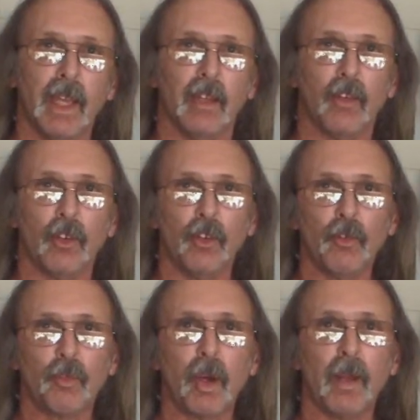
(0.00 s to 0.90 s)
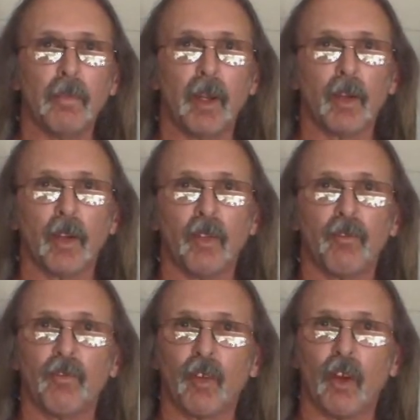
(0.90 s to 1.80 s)
and they're used primarily
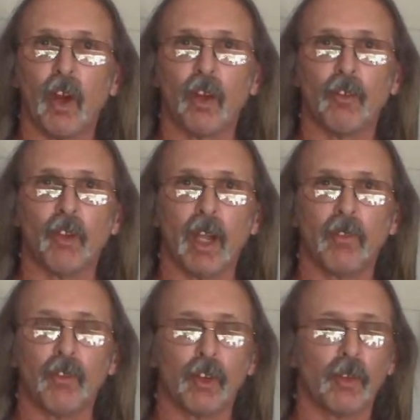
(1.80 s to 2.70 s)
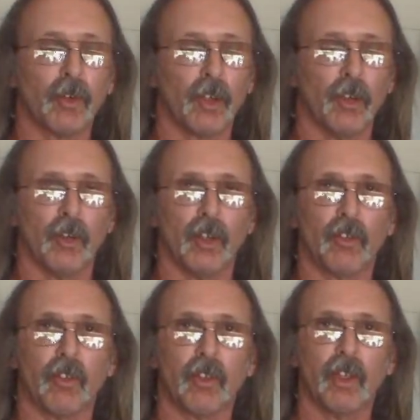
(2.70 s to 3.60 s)
for hard drive server
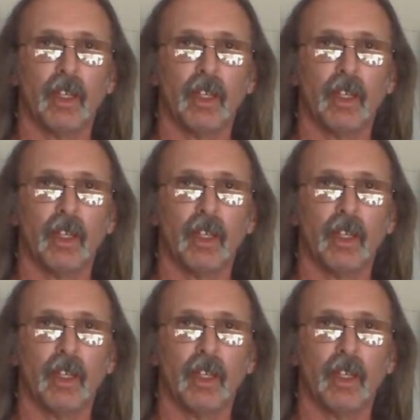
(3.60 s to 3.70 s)
units.